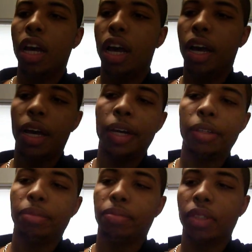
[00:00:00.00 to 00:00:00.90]
Uh,
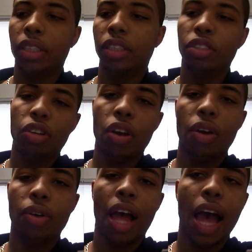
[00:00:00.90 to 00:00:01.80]
and, you
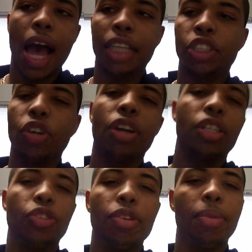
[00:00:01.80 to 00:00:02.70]
know, I started
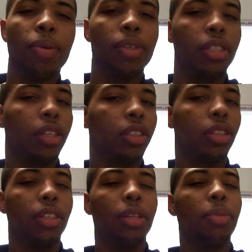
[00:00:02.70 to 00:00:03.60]
doing my research
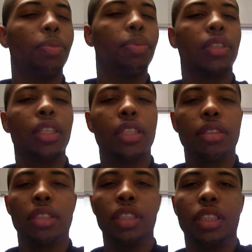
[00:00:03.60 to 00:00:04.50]
on them in
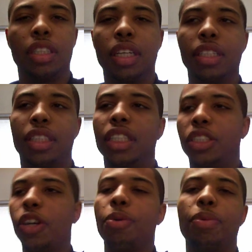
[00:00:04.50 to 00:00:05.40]
particular just because he
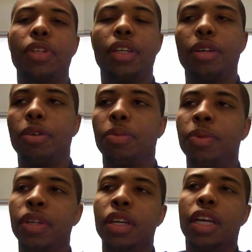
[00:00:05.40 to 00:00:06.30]
showed me them
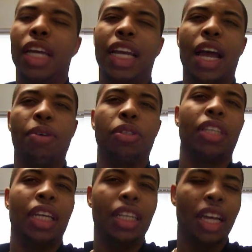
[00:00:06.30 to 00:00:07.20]
and I was
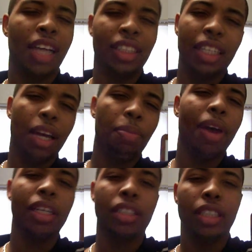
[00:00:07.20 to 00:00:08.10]
he I seen how
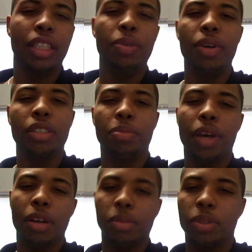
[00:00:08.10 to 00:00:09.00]
passionate he was
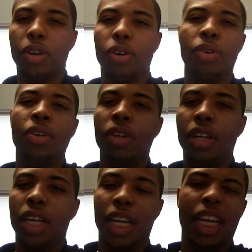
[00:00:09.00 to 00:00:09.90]
about them, so
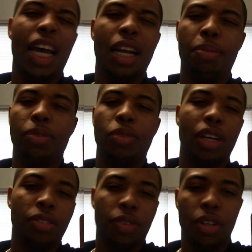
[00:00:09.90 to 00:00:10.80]
he kind of
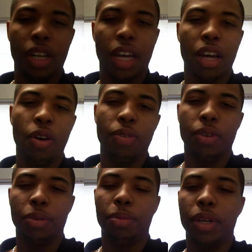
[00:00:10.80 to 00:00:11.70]
transferred that over
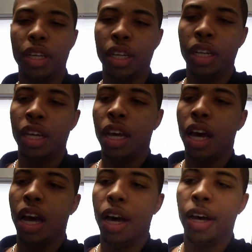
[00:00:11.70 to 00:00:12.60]
to me.
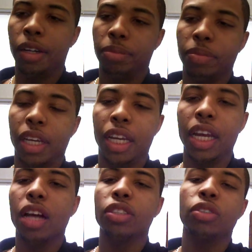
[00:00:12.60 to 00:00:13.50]
Uh, and he
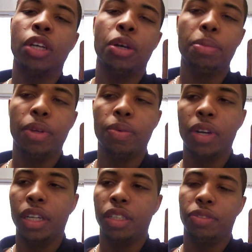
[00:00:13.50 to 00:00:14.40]
also told me one
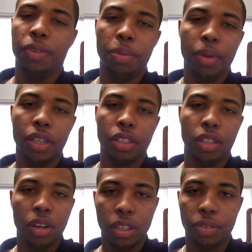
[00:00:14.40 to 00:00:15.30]
of his females, the
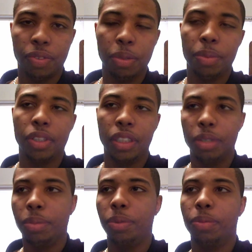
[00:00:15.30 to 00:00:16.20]
larger female, she'll
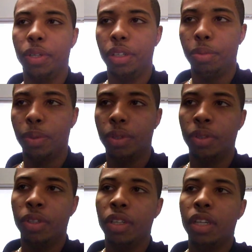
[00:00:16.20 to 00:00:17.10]
be breedable,
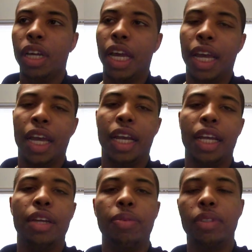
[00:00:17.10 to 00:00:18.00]
and
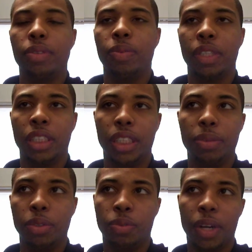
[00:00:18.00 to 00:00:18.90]
he was when she
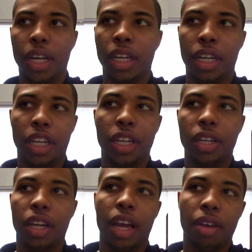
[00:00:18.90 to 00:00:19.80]
was ready in a year
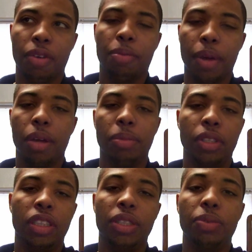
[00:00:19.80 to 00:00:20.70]
to have her baby,
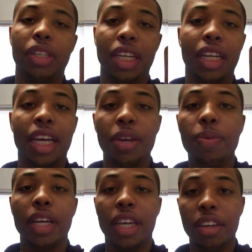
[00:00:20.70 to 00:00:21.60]
she would he
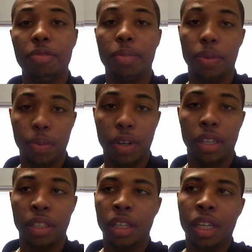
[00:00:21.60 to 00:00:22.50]
would give me one.
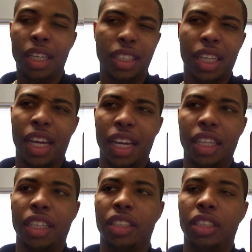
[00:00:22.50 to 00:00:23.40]
He said
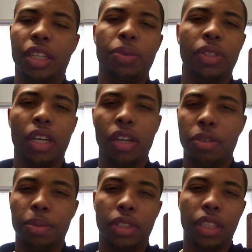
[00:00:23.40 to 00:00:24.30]
she was
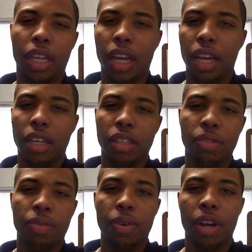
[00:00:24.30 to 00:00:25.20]
100% hit
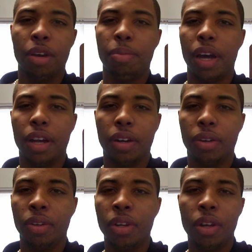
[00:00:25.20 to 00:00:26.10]
for albino
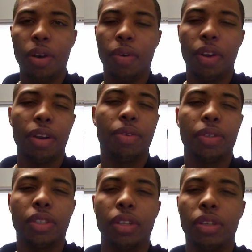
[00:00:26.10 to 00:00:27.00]
or whatever.
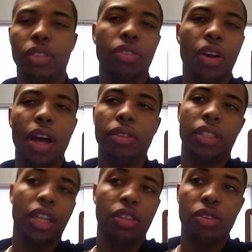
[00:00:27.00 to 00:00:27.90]
So you know, I was
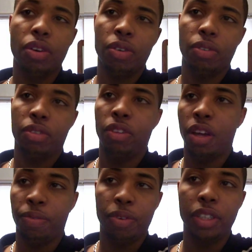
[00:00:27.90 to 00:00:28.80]
like, you know,
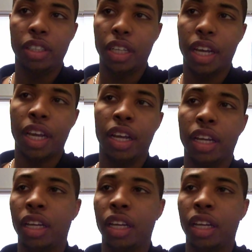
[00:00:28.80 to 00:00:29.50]
a free snake.